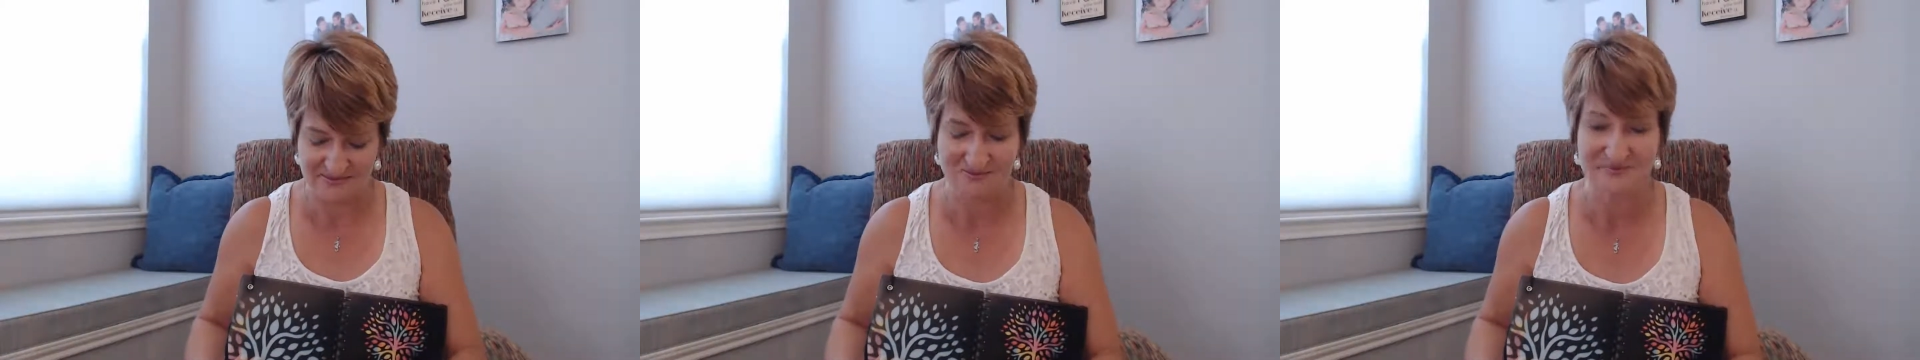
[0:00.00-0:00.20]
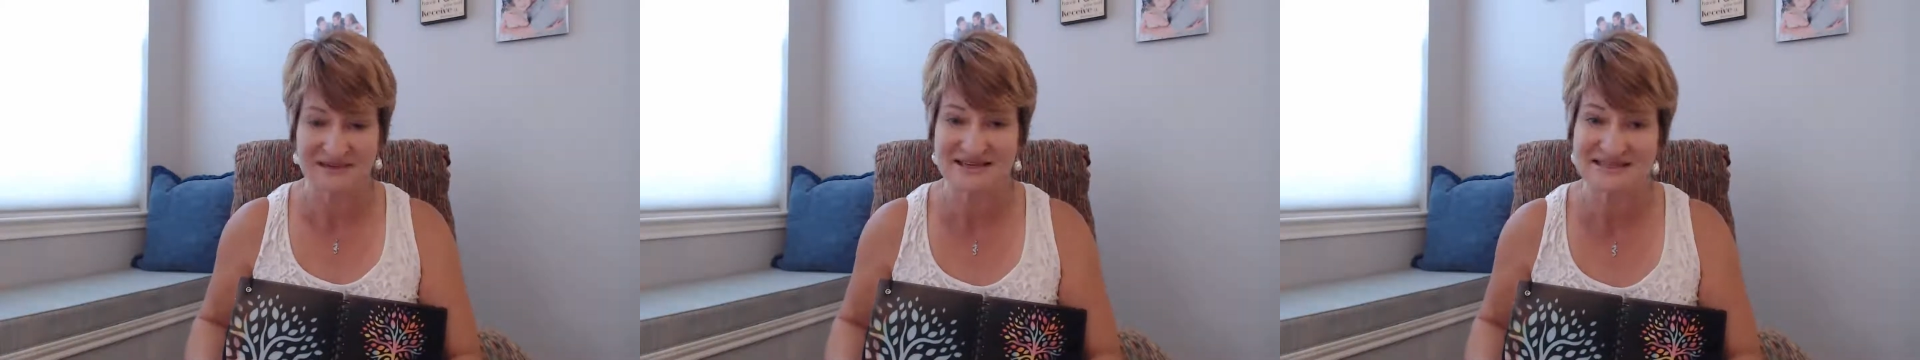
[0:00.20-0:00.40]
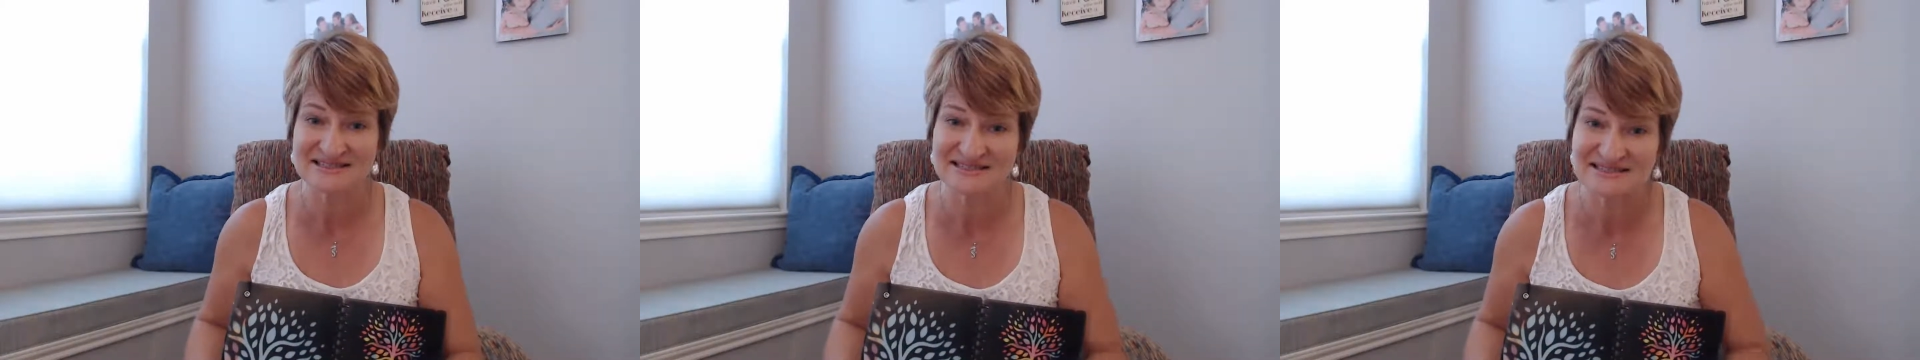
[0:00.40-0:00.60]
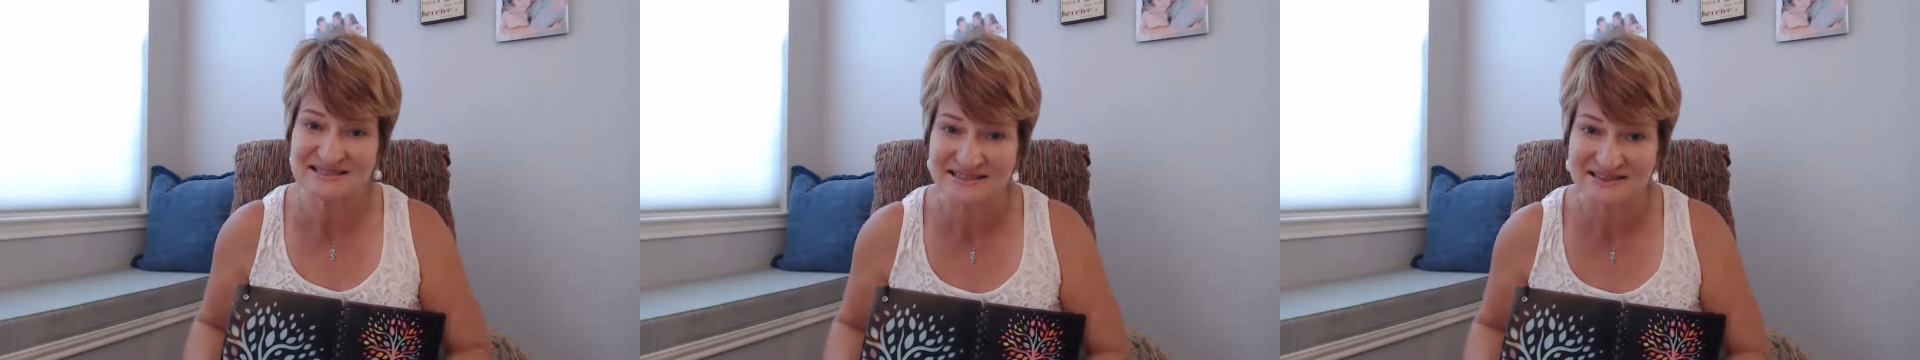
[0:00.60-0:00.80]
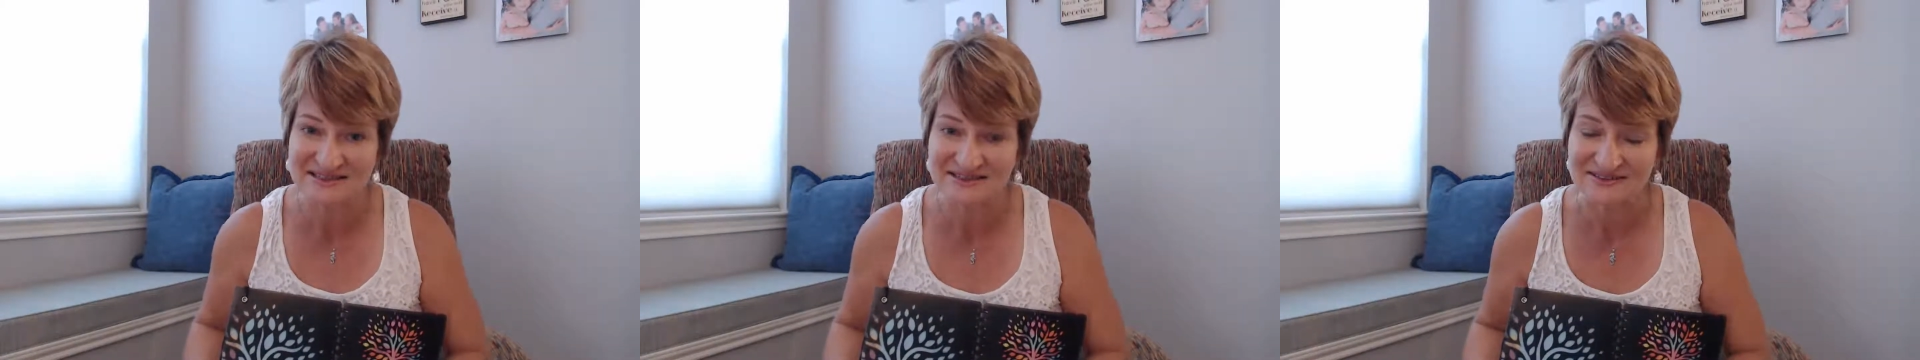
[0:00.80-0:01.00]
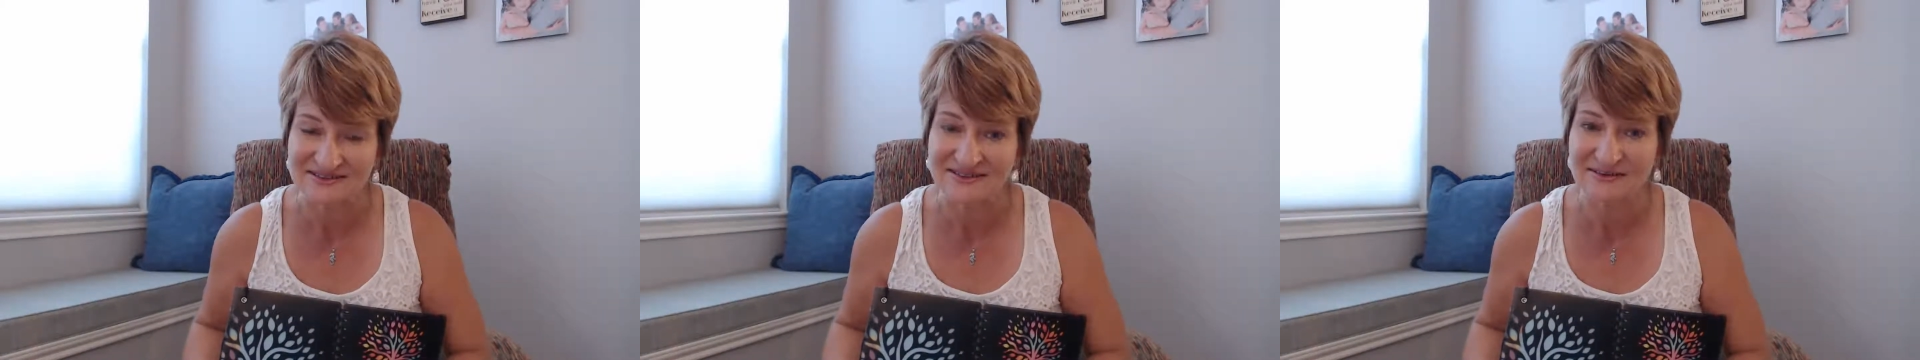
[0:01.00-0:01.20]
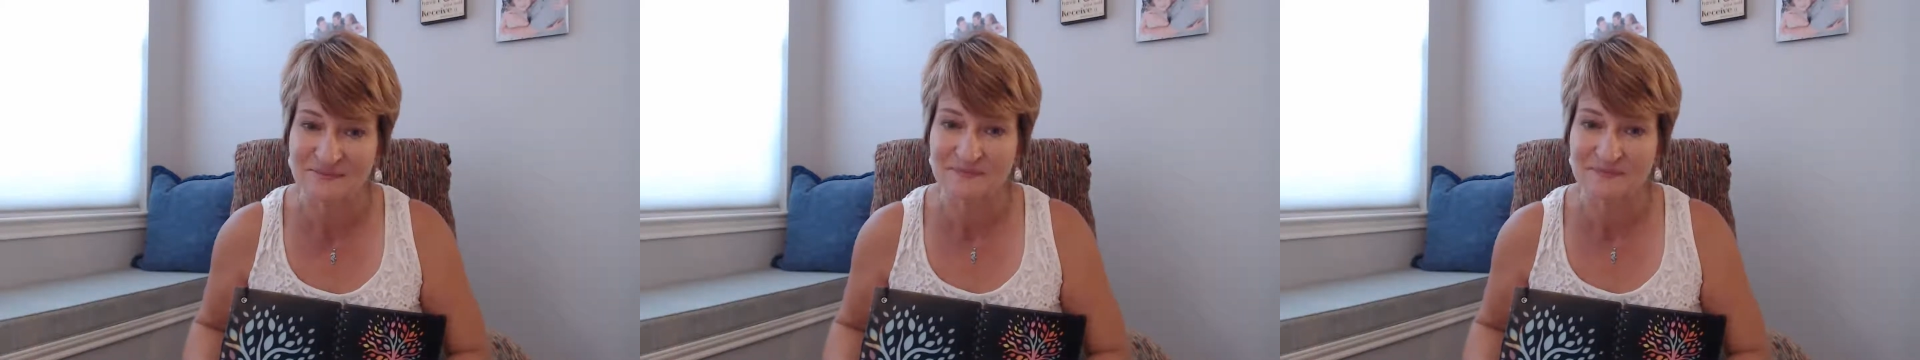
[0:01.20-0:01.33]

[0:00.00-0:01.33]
Be still.